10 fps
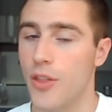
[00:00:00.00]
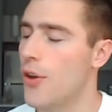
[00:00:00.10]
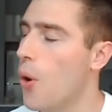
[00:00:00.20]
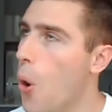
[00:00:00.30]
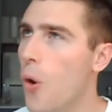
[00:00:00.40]

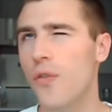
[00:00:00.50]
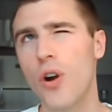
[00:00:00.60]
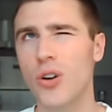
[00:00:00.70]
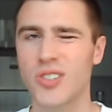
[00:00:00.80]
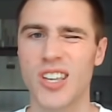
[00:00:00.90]
Their
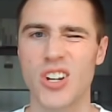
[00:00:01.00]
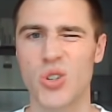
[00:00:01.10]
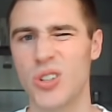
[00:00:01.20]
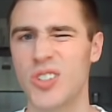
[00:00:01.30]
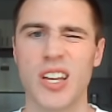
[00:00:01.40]
overall
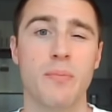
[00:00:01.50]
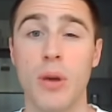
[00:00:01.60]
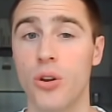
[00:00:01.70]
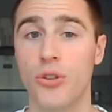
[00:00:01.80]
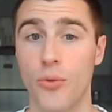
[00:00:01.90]
schedule is like
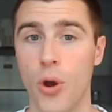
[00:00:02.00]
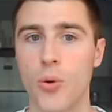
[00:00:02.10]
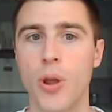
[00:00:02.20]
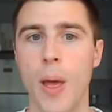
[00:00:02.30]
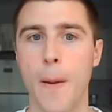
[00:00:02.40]
middle of the
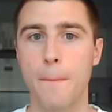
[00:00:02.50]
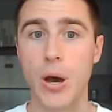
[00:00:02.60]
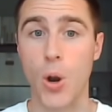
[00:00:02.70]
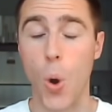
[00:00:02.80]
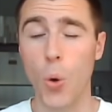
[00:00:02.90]
road,
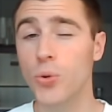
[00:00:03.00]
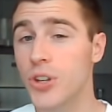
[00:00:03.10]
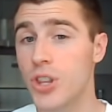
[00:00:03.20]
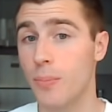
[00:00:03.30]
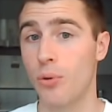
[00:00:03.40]
but
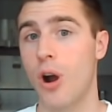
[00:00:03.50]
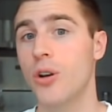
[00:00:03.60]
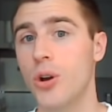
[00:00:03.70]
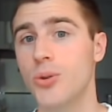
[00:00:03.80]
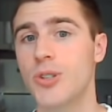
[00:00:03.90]
only the
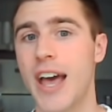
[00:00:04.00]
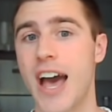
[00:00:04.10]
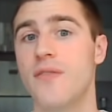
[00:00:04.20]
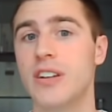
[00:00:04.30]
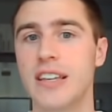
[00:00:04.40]
Broncos
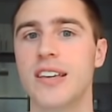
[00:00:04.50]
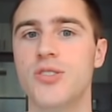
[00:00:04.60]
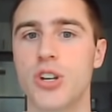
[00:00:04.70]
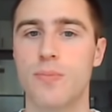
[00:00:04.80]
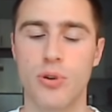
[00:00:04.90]
have an
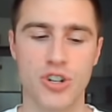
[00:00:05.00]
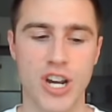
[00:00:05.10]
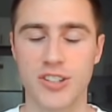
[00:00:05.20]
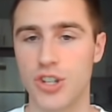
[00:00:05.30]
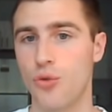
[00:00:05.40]
easier
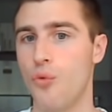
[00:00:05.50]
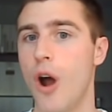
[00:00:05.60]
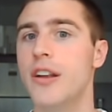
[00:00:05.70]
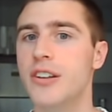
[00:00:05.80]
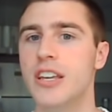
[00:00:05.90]
projected
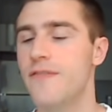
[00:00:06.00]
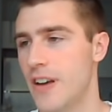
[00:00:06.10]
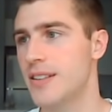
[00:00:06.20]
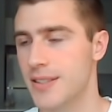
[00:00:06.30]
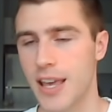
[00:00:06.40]
run
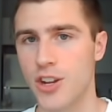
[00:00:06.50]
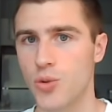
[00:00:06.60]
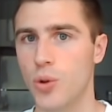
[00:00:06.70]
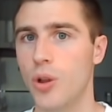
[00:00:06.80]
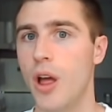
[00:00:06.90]
defense
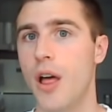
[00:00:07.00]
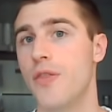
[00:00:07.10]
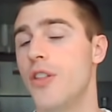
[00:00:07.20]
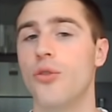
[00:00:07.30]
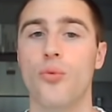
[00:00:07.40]
schedule
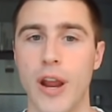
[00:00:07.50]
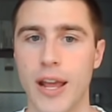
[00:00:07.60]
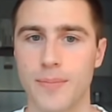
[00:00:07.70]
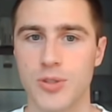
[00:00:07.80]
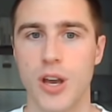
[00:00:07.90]
than the
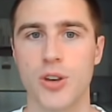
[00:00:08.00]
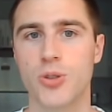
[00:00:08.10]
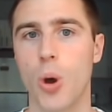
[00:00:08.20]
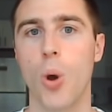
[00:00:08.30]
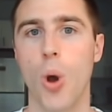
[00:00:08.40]
Rams.
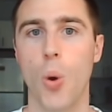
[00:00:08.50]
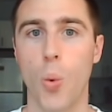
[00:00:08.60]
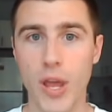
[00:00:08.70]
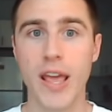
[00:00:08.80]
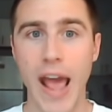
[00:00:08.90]
So
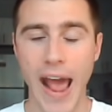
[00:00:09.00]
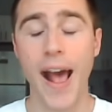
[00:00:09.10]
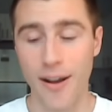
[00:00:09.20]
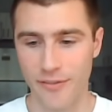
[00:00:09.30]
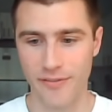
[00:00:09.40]
we
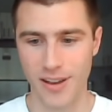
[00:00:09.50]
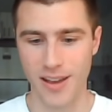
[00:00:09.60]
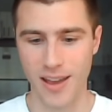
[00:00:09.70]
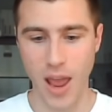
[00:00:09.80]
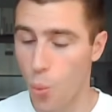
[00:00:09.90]
have
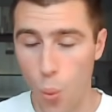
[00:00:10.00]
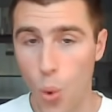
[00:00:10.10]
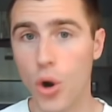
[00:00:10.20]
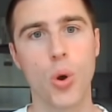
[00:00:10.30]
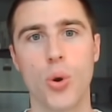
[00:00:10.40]
a
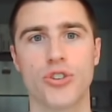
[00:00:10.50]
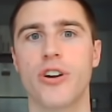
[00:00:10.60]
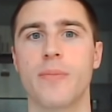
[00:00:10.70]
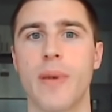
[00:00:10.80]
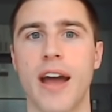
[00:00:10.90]
workhorse
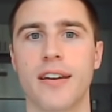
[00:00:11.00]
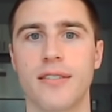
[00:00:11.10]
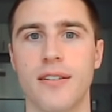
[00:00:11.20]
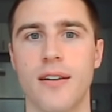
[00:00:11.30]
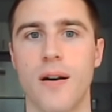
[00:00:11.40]
running back
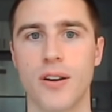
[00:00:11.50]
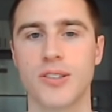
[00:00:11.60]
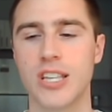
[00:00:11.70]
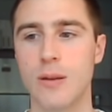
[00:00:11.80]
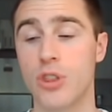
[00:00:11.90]
on a
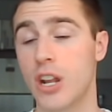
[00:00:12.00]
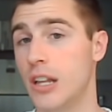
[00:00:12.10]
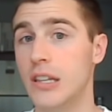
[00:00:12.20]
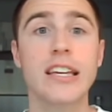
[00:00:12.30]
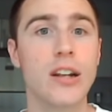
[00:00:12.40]
team with an
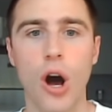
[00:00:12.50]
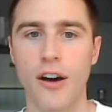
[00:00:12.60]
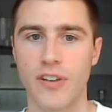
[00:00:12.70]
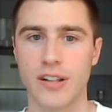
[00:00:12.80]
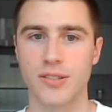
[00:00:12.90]
elite
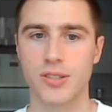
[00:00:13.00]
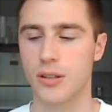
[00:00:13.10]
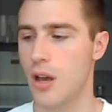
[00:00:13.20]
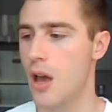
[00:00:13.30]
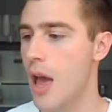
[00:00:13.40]

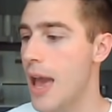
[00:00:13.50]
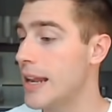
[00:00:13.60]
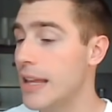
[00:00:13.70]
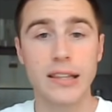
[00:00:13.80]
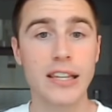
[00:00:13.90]
offense,
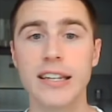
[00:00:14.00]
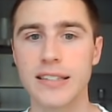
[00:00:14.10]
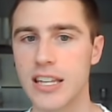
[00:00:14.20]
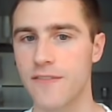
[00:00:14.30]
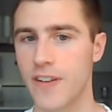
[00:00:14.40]
an
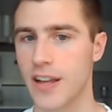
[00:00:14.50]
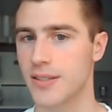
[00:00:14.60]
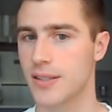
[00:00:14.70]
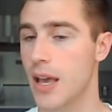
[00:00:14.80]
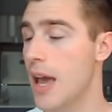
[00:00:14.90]
elite
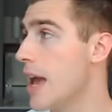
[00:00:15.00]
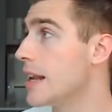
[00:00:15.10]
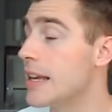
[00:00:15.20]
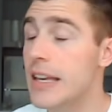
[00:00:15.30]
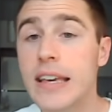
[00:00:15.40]
defense,
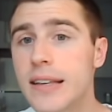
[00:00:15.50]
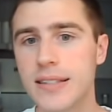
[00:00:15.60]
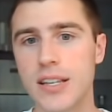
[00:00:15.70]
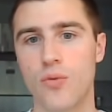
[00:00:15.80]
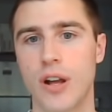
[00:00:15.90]
an
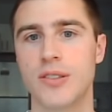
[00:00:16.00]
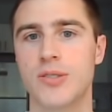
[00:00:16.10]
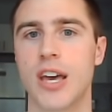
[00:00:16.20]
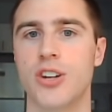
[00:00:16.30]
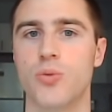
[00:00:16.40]
easy run
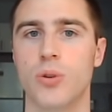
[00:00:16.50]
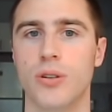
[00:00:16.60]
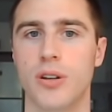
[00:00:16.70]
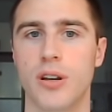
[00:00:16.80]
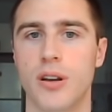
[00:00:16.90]
schedule,
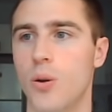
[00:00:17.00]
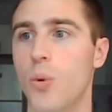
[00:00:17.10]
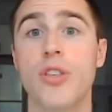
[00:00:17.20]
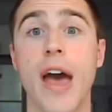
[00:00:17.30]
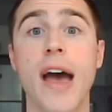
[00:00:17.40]

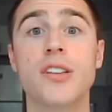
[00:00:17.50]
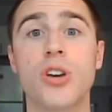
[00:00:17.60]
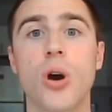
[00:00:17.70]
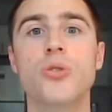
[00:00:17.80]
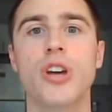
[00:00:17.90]
with a
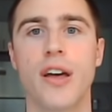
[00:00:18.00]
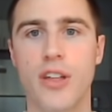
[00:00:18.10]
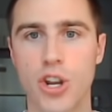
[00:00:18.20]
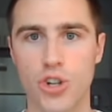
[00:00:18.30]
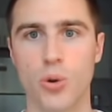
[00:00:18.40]
head coach
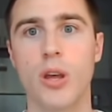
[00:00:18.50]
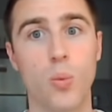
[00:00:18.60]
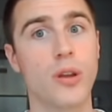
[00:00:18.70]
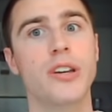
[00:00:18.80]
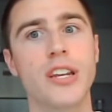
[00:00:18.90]
that has shown a
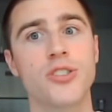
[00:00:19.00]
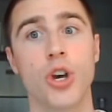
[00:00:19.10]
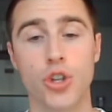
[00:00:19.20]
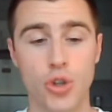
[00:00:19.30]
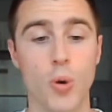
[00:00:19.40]
willingness
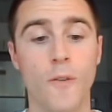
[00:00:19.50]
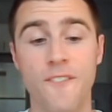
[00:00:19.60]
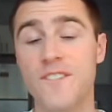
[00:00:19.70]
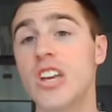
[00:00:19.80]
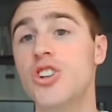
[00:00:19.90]
to
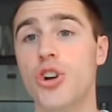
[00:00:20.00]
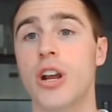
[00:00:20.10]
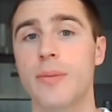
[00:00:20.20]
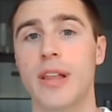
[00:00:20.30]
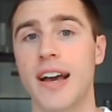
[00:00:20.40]
feature
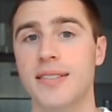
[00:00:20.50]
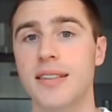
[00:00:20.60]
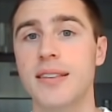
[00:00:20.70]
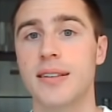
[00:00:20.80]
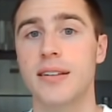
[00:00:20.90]
him last
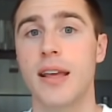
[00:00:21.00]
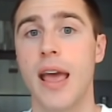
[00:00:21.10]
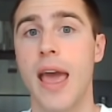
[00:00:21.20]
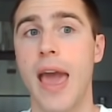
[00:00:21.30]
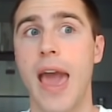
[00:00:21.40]
season,
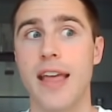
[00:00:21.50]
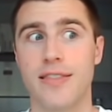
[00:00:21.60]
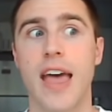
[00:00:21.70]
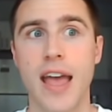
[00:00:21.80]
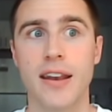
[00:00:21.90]

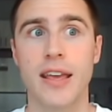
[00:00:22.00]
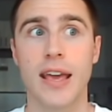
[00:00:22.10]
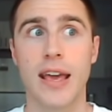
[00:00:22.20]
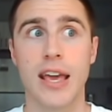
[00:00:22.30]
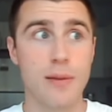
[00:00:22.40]
and then
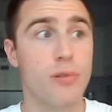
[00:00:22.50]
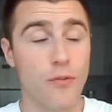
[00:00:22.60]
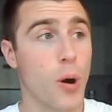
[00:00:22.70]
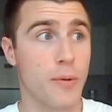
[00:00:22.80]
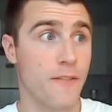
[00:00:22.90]
he
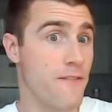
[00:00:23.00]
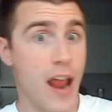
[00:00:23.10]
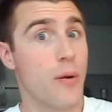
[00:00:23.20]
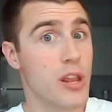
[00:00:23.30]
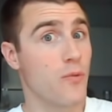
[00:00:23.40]
performed
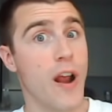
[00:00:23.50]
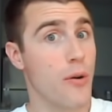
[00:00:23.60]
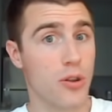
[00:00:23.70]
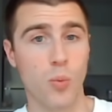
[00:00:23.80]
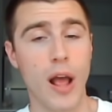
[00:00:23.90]
very,
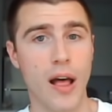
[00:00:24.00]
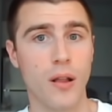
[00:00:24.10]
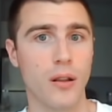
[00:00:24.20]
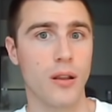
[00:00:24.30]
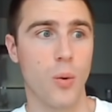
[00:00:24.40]
very
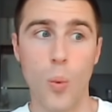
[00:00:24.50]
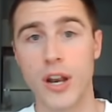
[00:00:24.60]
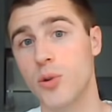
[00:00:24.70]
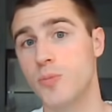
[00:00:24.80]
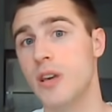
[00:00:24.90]
well
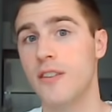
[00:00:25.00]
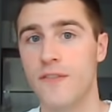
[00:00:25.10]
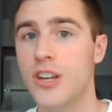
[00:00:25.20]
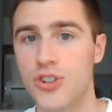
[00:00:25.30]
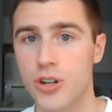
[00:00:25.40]
when he was being
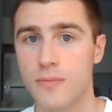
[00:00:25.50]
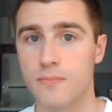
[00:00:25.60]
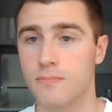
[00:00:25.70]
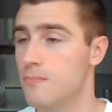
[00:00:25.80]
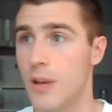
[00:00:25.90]
featured.
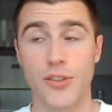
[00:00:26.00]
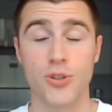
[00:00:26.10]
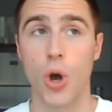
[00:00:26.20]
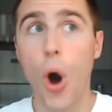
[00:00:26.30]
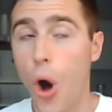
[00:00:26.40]
And
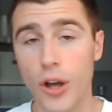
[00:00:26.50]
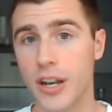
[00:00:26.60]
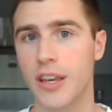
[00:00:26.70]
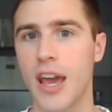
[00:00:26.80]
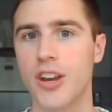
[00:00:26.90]
there's all
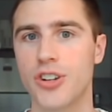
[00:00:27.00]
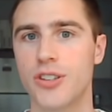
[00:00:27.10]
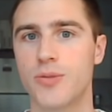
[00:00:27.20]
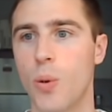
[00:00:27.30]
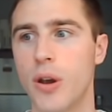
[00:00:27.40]

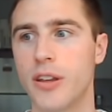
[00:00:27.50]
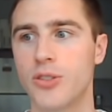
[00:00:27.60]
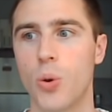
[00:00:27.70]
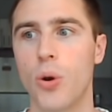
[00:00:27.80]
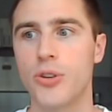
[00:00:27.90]
indications
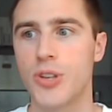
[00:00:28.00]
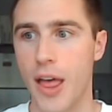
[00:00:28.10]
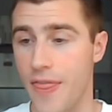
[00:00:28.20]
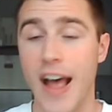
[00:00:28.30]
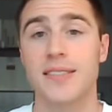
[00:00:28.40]
pointing towards
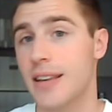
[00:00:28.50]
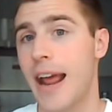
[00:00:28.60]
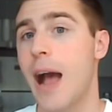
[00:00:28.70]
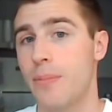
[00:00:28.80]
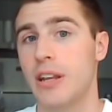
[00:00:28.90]
that's going
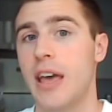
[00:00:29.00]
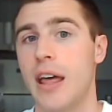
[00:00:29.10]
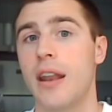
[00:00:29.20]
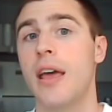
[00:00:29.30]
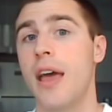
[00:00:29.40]
to happen
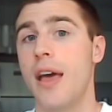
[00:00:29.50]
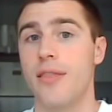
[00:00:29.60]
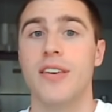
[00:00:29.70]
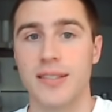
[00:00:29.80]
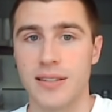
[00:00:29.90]
again
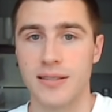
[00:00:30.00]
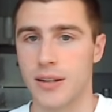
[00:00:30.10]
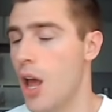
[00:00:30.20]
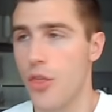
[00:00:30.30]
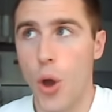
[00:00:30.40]
this
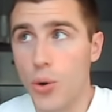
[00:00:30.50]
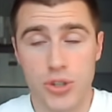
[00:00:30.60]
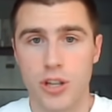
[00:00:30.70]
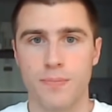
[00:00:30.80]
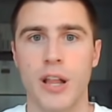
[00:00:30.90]
season.
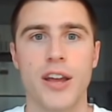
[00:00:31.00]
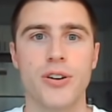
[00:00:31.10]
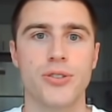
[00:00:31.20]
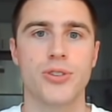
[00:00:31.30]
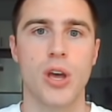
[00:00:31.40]
Those are the
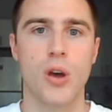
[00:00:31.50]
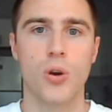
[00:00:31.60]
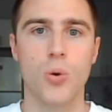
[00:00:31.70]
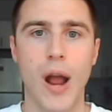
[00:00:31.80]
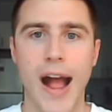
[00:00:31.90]
players
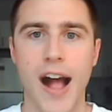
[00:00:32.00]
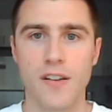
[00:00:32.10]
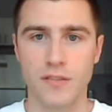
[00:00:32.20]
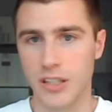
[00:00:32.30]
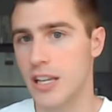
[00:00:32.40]
who
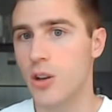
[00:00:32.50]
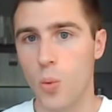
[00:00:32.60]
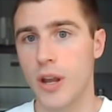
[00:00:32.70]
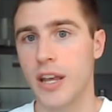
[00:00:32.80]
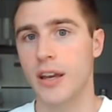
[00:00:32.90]
have
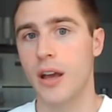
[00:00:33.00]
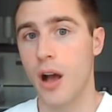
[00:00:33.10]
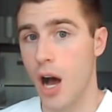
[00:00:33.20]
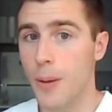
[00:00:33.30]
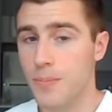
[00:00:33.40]
league-winning
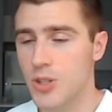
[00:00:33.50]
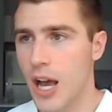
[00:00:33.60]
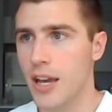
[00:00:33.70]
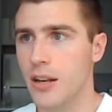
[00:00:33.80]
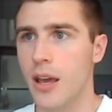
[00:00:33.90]

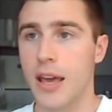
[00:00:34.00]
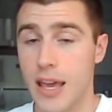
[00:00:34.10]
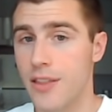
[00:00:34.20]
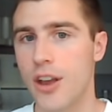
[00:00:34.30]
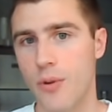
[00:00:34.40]
upside
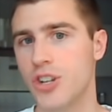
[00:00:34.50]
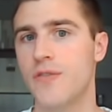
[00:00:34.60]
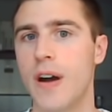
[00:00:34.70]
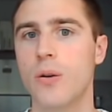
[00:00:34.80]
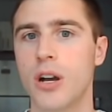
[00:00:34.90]
in their range
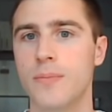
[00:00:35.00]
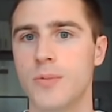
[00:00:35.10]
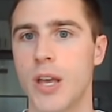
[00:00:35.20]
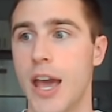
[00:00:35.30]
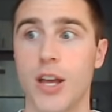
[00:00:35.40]
of
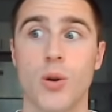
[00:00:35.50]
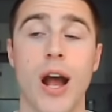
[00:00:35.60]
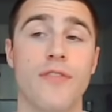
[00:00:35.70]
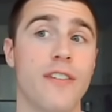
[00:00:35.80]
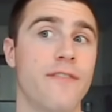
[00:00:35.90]
outcomes and who
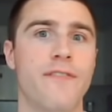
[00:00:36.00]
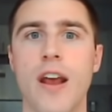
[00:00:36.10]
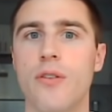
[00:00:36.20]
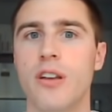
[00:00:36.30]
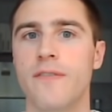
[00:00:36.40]
have a
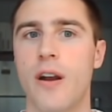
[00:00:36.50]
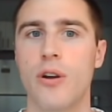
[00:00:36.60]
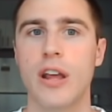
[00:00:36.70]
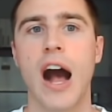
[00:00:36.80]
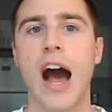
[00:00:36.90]
very,
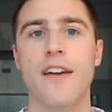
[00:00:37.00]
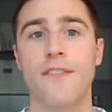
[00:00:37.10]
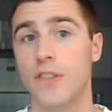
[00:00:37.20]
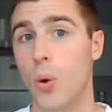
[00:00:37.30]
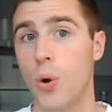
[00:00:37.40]
very high
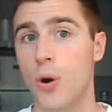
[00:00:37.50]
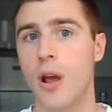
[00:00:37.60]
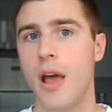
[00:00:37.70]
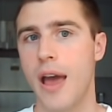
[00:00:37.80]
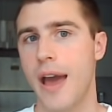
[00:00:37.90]

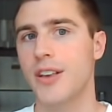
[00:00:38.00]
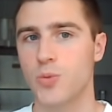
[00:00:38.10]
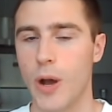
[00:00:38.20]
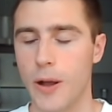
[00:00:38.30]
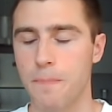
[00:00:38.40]
floor
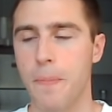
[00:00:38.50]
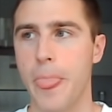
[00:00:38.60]
as well.